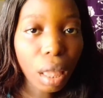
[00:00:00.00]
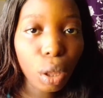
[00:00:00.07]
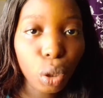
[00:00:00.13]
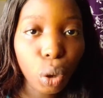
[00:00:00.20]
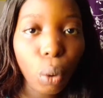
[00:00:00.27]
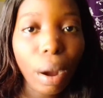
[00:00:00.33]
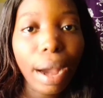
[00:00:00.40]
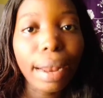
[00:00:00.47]

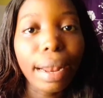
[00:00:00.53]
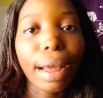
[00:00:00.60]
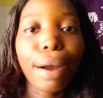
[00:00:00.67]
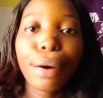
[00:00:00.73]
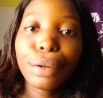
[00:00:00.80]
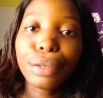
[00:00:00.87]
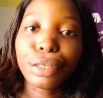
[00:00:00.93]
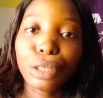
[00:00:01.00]
No, I'll
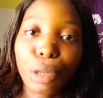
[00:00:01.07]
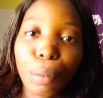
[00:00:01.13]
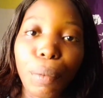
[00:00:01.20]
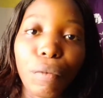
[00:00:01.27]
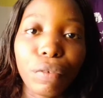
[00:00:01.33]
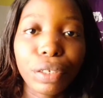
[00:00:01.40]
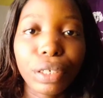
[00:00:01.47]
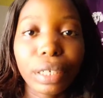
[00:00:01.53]
call the top
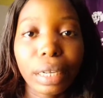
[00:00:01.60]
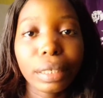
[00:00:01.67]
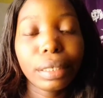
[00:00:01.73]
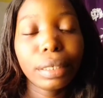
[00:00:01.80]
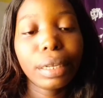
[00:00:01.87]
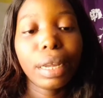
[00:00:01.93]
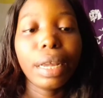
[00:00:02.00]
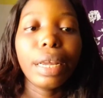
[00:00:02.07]

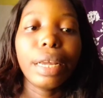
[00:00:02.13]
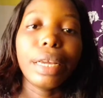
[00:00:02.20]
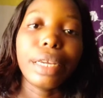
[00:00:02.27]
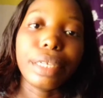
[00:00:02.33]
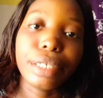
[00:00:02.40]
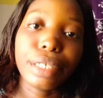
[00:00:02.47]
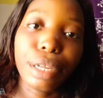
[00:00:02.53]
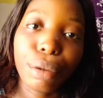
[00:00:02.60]
officials.
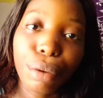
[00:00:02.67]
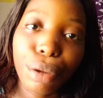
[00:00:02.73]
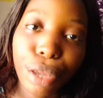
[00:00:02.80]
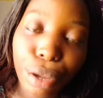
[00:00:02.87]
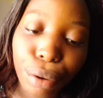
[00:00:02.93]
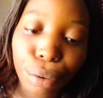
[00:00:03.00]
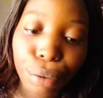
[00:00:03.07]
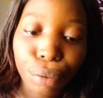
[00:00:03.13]
He said,
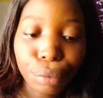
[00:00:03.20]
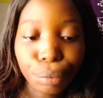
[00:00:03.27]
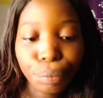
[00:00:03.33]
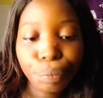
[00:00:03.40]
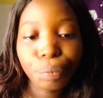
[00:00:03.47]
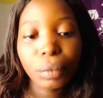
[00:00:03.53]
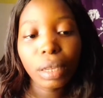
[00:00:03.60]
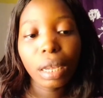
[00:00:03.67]
okay.
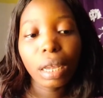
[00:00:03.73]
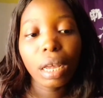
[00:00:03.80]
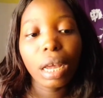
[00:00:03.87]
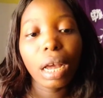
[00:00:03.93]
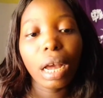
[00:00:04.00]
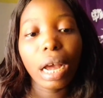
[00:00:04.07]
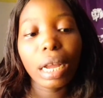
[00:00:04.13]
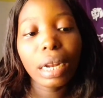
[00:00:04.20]

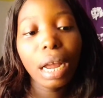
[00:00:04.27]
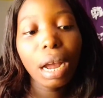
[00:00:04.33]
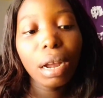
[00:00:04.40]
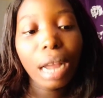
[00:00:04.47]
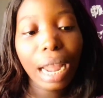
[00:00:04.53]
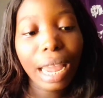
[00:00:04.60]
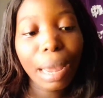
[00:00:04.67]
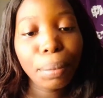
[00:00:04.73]

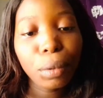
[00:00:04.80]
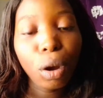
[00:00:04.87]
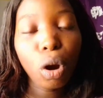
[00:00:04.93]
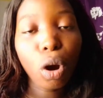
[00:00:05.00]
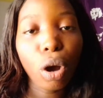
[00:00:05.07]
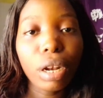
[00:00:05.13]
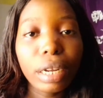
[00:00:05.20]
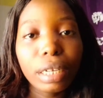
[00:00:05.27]
I kept on
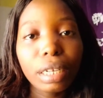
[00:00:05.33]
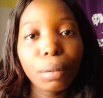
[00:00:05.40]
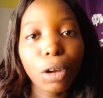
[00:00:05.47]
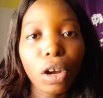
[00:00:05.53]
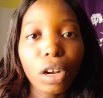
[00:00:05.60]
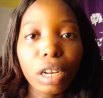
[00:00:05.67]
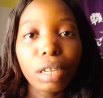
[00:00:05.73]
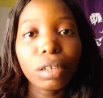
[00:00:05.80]
calling
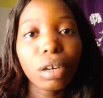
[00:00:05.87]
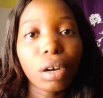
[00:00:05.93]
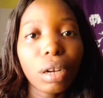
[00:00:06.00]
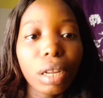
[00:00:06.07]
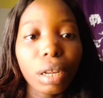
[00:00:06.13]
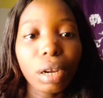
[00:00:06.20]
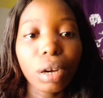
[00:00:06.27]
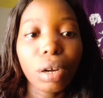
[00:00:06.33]

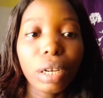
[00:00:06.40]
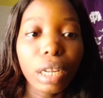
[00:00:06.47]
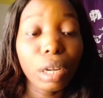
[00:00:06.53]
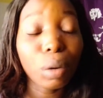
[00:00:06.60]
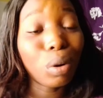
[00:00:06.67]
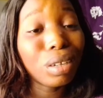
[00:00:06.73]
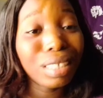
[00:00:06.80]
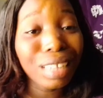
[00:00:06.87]
him.
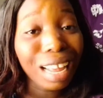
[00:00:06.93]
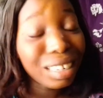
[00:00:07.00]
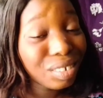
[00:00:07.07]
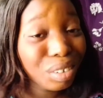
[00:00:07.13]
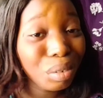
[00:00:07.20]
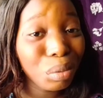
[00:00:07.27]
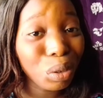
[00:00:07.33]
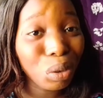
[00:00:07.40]
He was
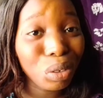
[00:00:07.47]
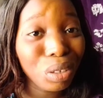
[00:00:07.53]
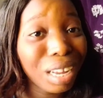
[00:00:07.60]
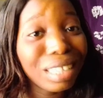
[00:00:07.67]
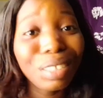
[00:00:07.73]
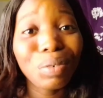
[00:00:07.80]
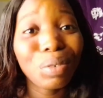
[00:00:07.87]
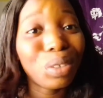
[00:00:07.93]
answering me. It's not
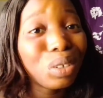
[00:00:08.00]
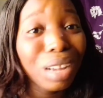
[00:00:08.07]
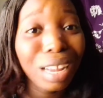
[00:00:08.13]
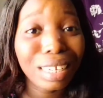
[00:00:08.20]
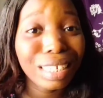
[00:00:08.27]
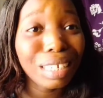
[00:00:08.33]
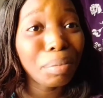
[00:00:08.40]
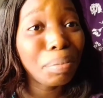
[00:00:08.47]
as if he was not
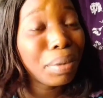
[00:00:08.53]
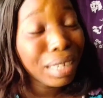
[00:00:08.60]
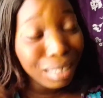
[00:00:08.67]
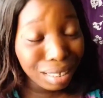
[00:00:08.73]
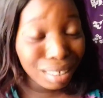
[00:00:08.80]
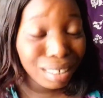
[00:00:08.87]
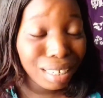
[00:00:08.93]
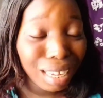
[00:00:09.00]
as he
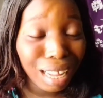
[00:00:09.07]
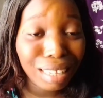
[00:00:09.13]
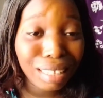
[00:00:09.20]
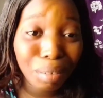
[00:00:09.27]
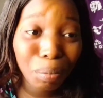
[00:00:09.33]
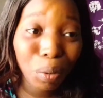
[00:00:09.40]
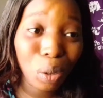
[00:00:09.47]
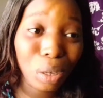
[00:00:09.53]
picked at
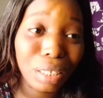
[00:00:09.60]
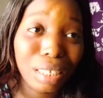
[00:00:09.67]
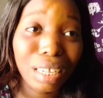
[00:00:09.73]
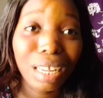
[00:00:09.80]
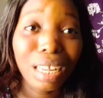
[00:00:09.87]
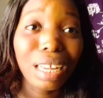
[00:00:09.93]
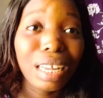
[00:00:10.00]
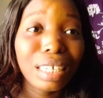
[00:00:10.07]
the point.
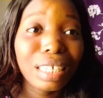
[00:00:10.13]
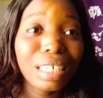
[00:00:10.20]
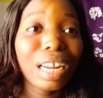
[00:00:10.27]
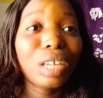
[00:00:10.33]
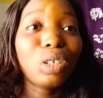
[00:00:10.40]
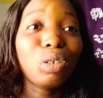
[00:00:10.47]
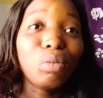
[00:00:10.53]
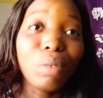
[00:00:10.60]
He said,
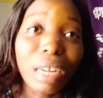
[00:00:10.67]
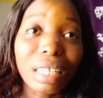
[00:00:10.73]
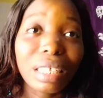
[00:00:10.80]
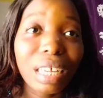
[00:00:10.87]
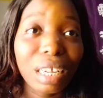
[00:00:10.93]
I should wait.